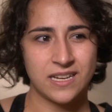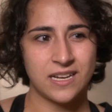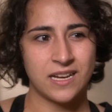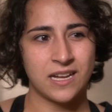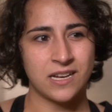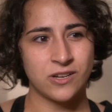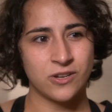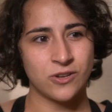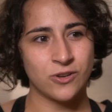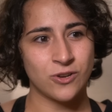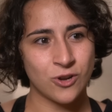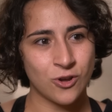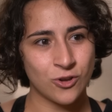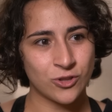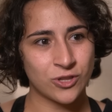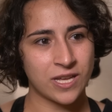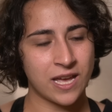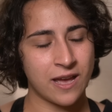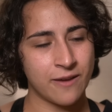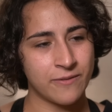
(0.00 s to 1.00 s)
and
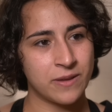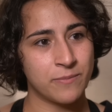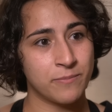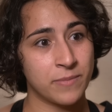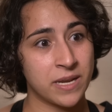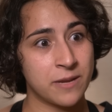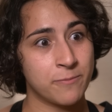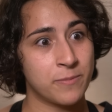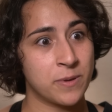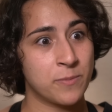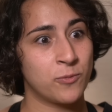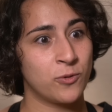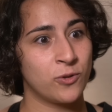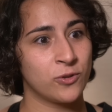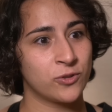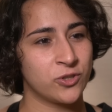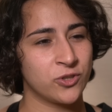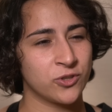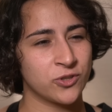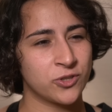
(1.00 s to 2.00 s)
not having many
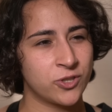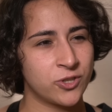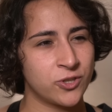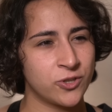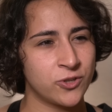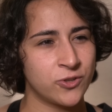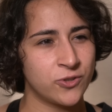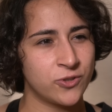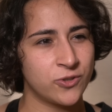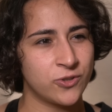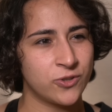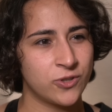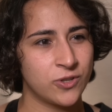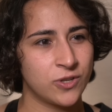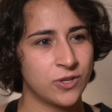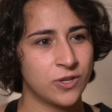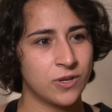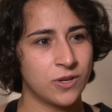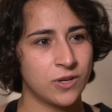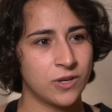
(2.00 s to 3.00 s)
people judge you,
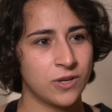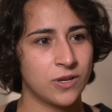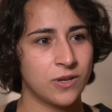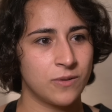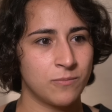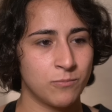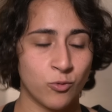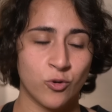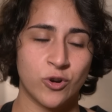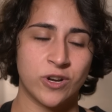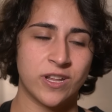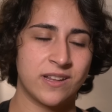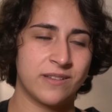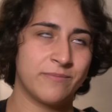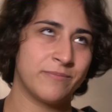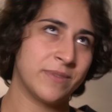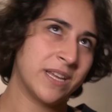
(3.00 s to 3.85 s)
more than in